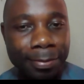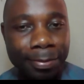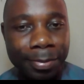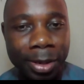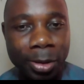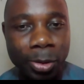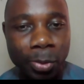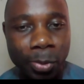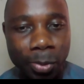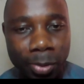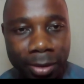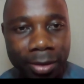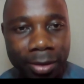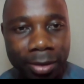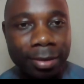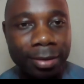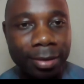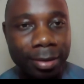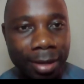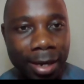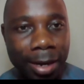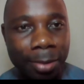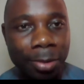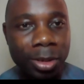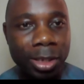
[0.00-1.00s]
Please,
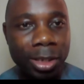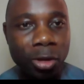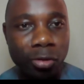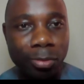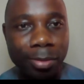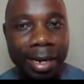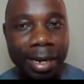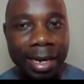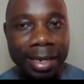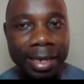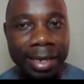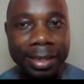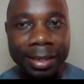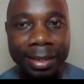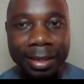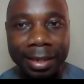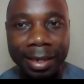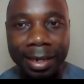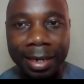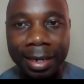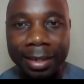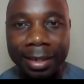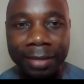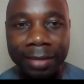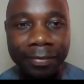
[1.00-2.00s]
I want it to be as
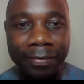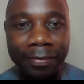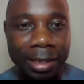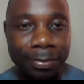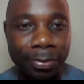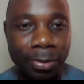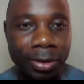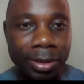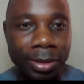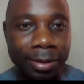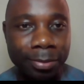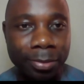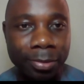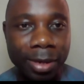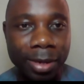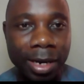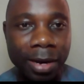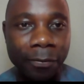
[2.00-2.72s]
interactive as possible.